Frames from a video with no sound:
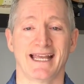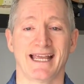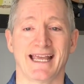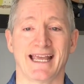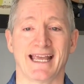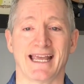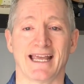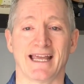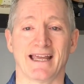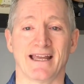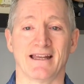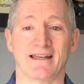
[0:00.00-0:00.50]

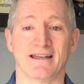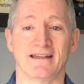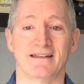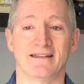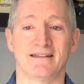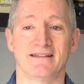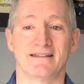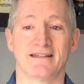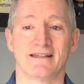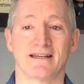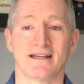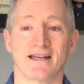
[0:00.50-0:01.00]
And
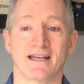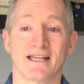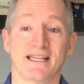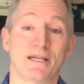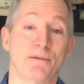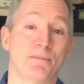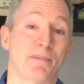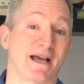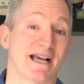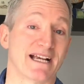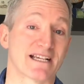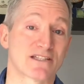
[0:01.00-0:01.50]
he
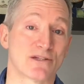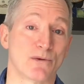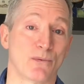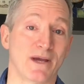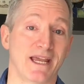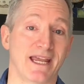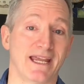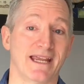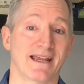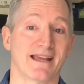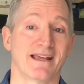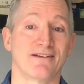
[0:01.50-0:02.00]
passed
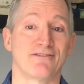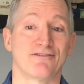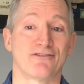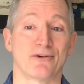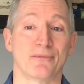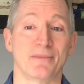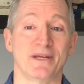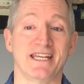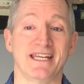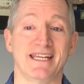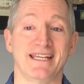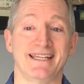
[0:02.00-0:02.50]
away. And for
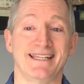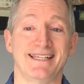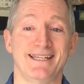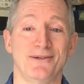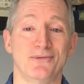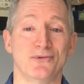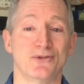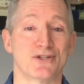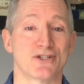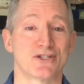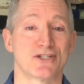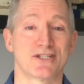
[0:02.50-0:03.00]
me, he
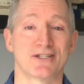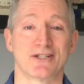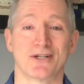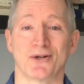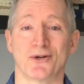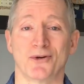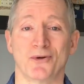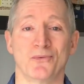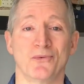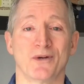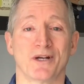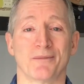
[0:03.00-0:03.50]
was,
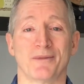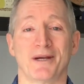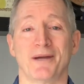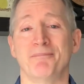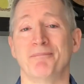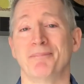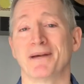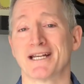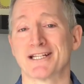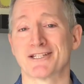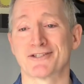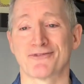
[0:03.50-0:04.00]
one of my
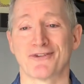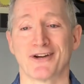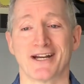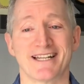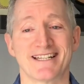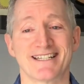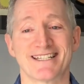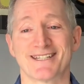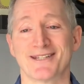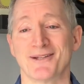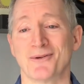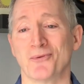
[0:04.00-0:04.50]
best
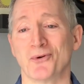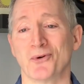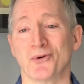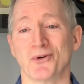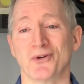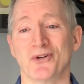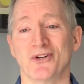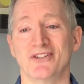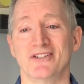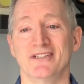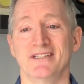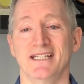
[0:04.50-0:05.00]
friends in the
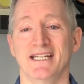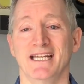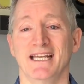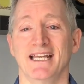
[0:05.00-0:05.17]
world.